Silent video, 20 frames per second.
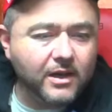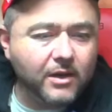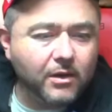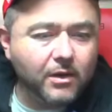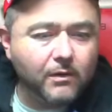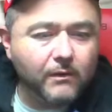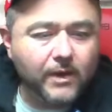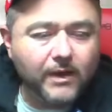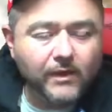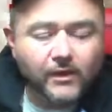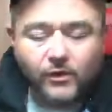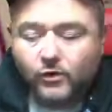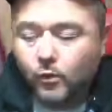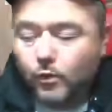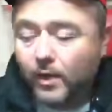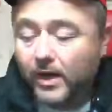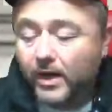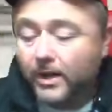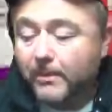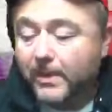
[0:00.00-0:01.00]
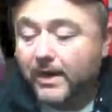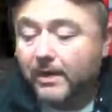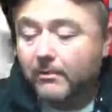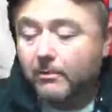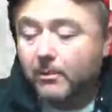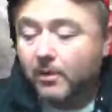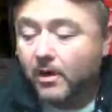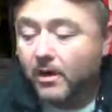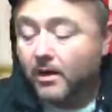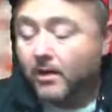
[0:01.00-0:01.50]
We're around the 20-minute
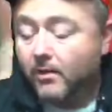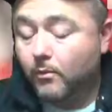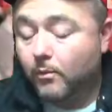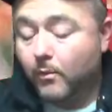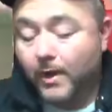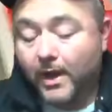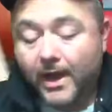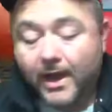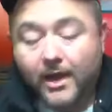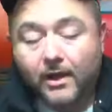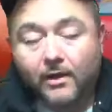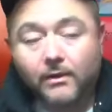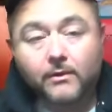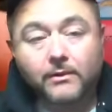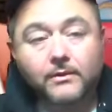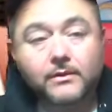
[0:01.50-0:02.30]
mark. Wow.